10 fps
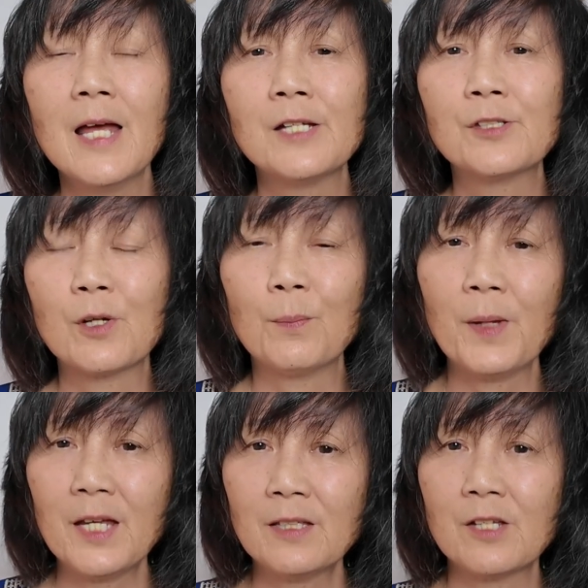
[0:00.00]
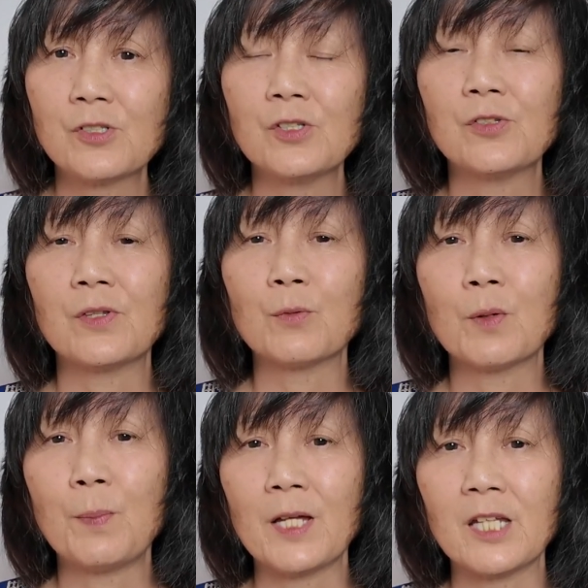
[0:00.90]
And so pay attention to the
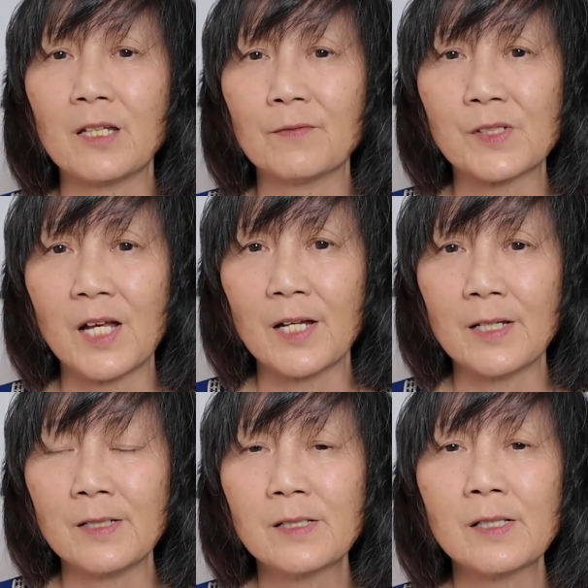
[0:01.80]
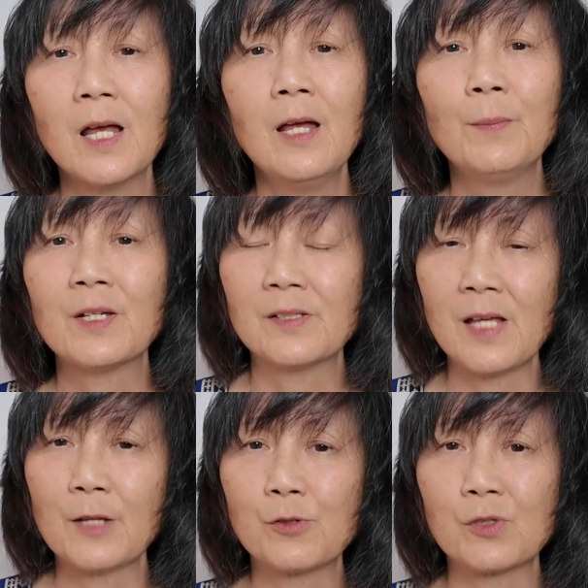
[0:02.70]
repetitive signs, because
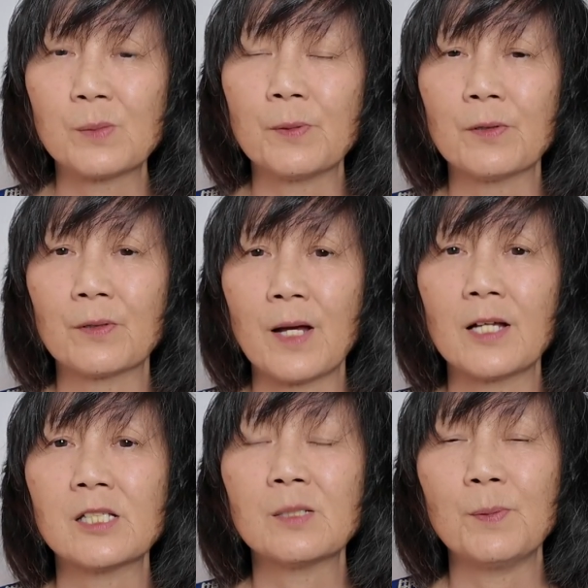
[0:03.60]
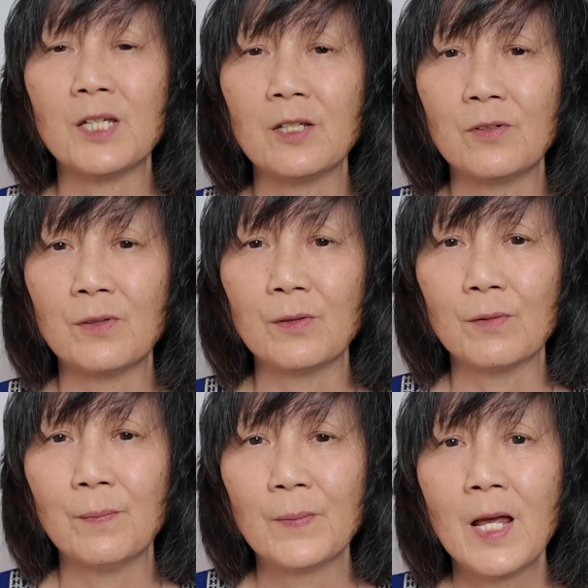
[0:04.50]
that's your spirit guide speaking to
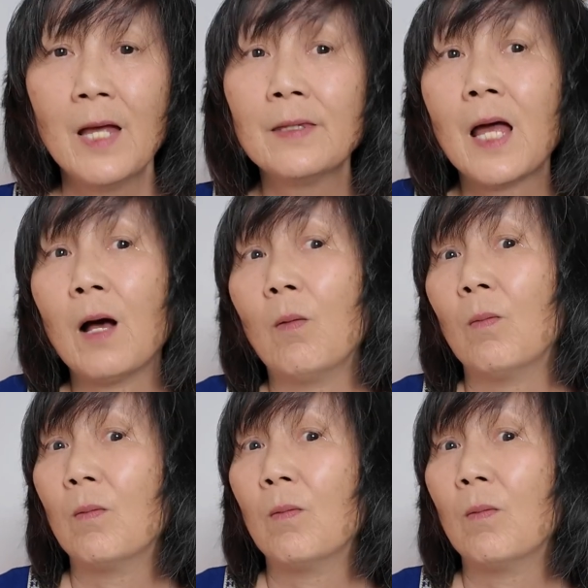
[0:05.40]
you. Now,